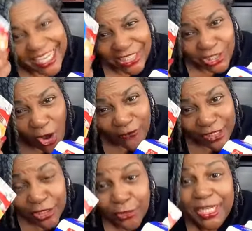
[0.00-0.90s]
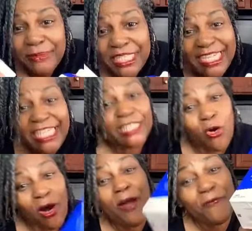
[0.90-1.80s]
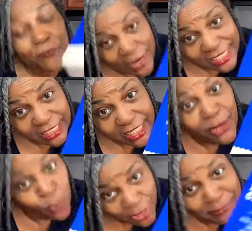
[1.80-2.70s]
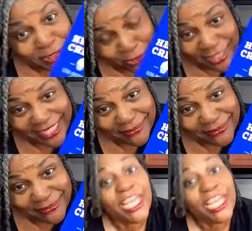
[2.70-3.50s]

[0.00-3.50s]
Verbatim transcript: softened cream cheese or freshly whipped cream.